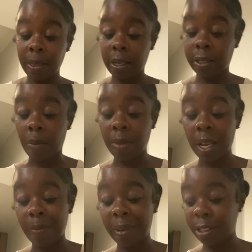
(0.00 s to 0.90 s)
Something
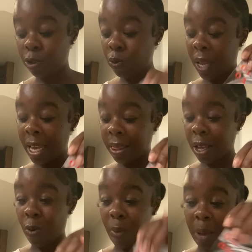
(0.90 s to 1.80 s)
could be too late,
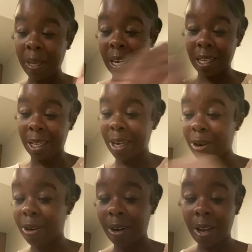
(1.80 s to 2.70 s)
though. Maybe to
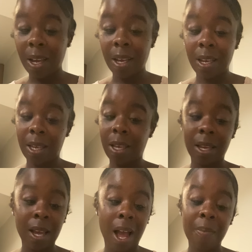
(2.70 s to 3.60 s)
clear,
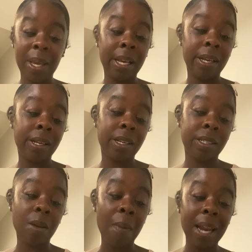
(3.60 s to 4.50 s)
eh, I mean,
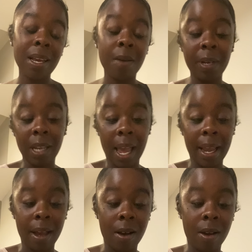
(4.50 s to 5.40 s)
somebody could be
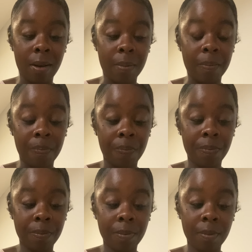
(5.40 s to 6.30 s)
like, um,
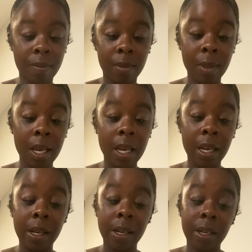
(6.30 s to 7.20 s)

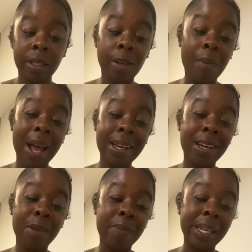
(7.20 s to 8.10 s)
somebody
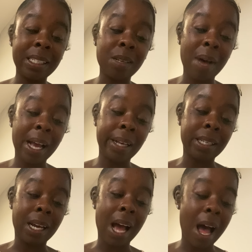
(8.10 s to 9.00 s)
could have been somebody's
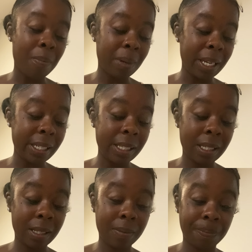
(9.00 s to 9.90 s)

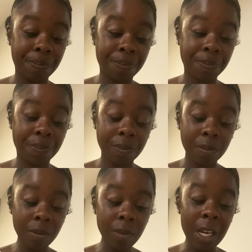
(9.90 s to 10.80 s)
accomplice.
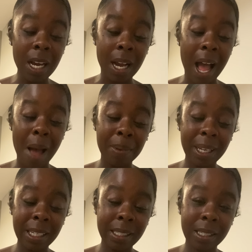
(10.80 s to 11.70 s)

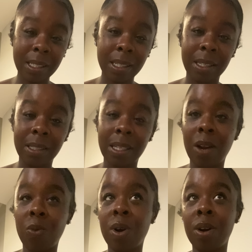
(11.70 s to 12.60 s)
Accomplice? Is that
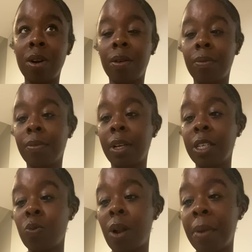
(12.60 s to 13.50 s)
a word?
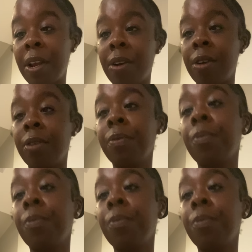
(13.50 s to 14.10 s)
That's what I'm hearing.